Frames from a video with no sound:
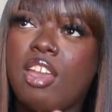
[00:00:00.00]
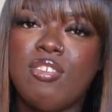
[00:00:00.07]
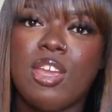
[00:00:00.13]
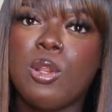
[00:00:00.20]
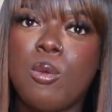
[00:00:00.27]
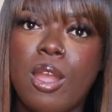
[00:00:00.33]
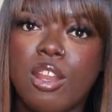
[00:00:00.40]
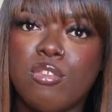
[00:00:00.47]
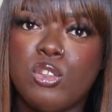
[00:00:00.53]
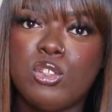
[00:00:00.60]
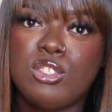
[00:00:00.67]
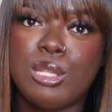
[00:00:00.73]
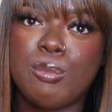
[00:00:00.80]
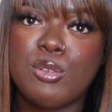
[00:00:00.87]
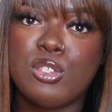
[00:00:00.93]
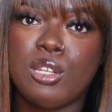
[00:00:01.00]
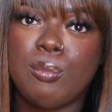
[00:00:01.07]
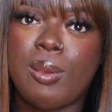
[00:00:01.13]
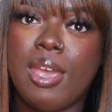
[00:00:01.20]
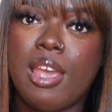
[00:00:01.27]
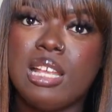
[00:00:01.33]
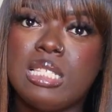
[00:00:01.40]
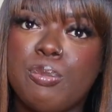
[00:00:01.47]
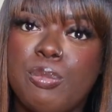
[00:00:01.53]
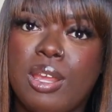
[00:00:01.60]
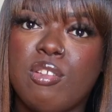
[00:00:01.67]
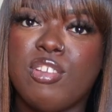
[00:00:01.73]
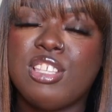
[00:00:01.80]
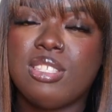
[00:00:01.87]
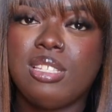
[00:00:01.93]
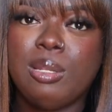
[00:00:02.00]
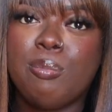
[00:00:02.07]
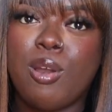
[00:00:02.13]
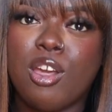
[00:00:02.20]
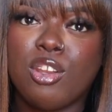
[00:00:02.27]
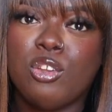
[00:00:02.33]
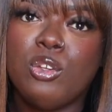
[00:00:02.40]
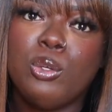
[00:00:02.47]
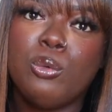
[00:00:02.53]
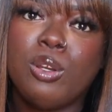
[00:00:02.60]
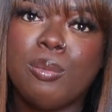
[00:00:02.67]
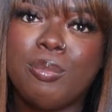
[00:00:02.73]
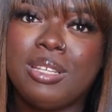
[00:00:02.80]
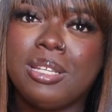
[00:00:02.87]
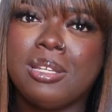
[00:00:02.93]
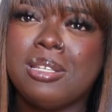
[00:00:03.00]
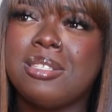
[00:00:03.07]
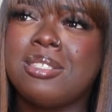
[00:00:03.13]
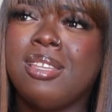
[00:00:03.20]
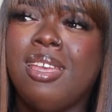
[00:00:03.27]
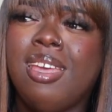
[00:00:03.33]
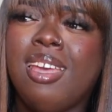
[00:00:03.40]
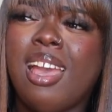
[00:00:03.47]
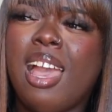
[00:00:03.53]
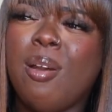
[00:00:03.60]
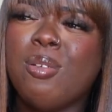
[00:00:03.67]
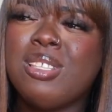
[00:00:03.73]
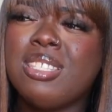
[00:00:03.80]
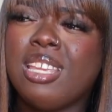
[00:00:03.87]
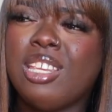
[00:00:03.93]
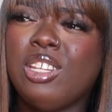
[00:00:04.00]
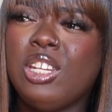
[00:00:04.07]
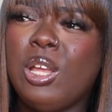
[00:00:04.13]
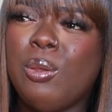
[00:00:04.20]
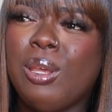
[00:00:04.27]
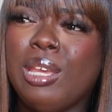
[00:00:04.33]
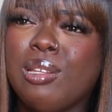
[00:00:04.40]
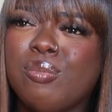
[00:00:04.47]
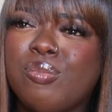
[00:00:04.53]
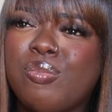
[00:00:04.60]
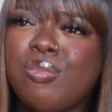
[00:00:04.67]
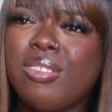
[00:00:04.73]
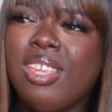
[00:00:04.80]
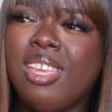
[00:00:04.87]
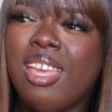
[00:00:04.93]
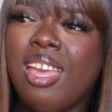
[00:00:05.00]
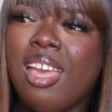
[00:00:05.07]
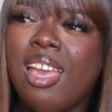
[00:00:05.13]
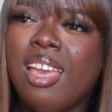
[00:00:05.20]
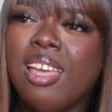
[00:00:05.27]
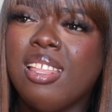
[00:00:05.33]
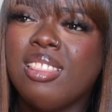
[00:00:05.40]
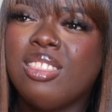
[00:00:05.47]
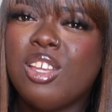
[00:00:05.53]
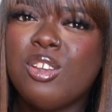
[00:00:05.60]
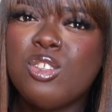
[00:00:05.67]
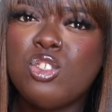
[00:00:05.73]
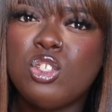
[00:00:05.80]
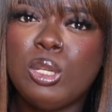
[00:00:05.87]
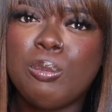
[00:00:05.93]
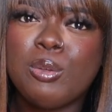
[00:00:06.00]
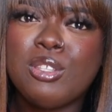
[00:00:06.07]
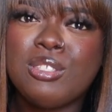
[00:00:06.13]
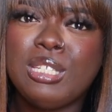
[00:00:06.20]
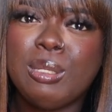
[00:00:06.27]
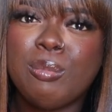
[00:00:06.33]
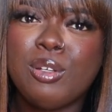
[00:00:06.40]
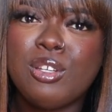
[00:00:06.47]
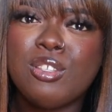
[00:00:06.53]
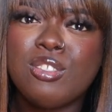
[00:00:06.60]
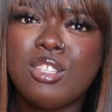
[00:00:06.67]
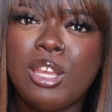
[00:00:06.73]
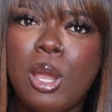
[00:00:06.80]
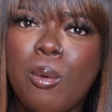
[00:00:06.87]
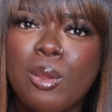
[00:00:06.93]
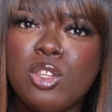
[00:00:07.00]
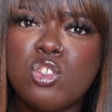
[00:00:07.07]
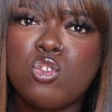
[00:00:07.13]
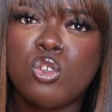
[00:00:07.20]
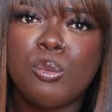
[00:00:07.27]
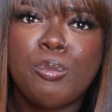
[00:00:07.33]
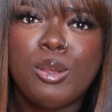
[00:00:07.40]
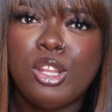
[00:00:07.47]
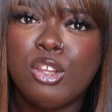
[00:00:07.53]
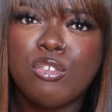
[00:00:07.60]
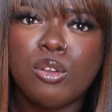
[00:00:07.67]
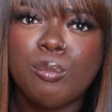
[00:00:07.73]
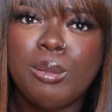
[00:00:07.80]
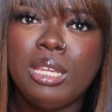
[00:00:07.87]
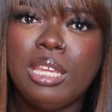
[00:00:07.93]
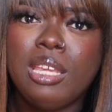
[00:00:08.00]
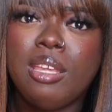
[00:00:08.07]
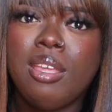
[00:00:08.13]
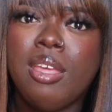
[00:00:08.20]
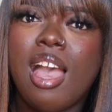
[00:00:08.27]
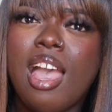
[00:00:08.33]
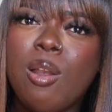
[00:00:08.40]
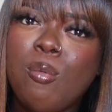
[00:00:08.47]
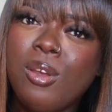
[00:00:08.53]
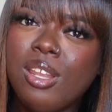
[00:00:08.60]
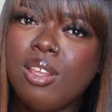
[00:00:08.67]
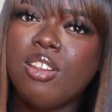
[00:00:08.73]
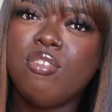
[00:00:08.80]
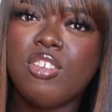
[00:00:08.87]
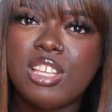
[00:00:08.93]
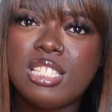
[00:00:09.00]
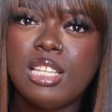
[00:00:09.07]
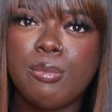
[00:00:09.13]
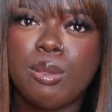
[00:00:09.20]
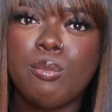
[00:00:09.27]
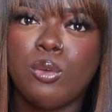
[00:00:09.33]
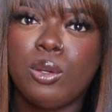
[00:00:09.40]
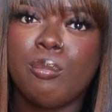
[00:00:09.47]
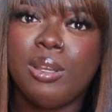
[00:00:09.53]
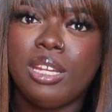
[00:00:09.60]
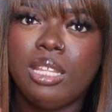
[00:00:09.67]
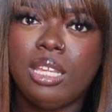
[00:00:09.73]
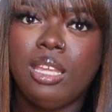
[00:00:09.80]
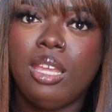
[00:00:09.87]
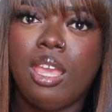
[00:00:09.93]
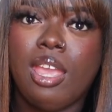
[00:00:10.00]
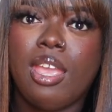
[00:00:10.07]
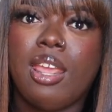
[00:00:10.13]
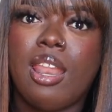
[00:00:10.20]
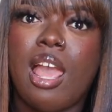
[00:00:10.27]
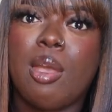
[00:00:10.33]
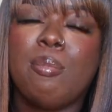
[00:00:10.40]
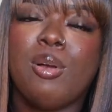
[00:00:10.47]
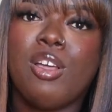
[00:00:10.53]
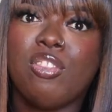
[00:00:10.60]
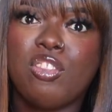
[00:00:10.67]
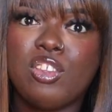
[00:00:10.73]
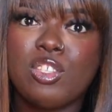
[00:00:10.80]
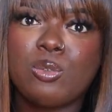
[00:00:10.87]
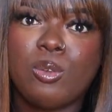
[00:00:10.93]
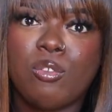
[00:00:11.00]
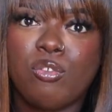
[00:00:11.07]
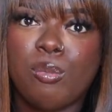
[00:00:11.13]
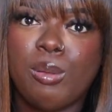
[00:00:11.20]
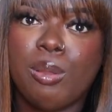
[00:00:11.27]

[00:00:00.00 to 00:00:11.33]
I've had quite a few steamers in the past, but I recently bought a new one because I was like, you know what? Those cheaper steamers, they always drip all over me. I want to invest a little bit more money and I bought this one from